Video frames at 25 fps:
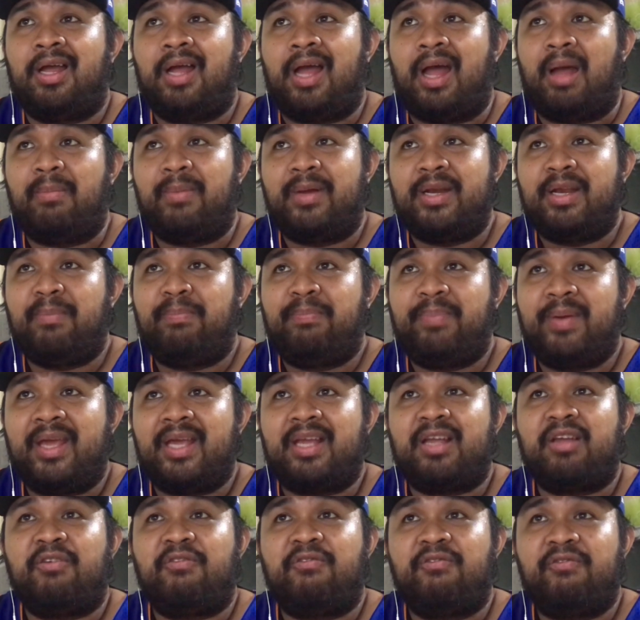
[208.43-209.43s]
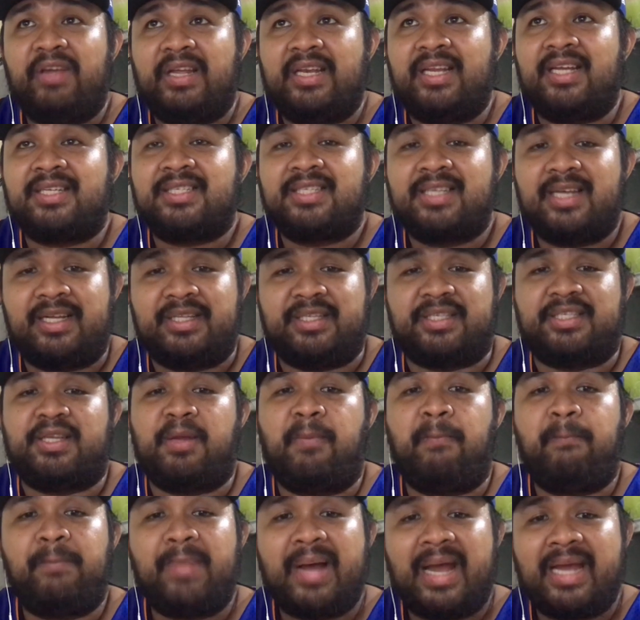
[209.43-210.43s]
I'm going to pick Phoenix Suns,
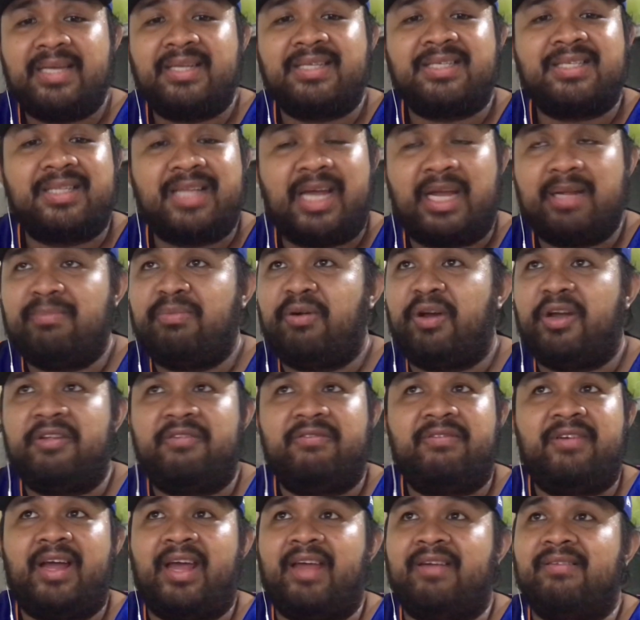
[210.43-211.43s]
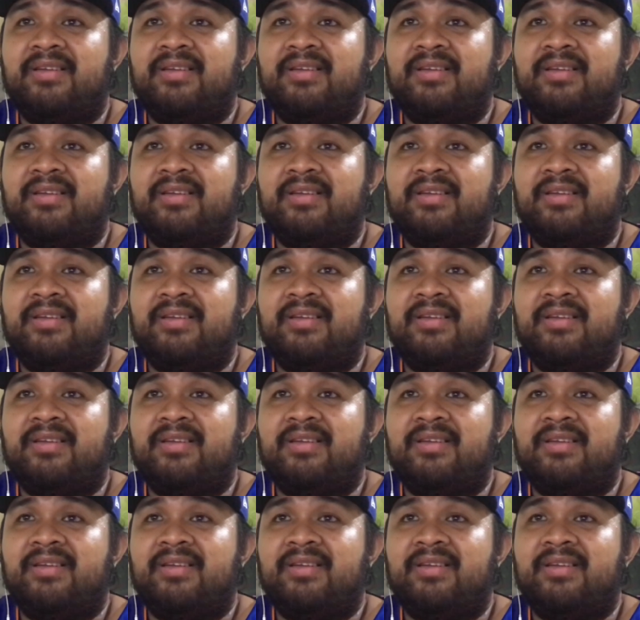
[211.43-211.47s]
-9.5,